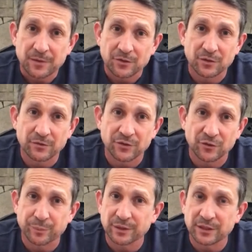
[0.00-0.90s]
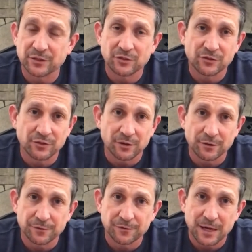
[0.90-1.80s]
services, police,
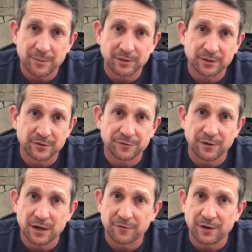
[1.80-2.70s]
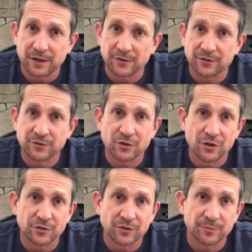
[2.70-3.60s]
sheriff, ambulance, firefighters,
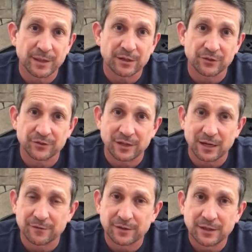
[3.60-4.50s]
nurses, medical staff,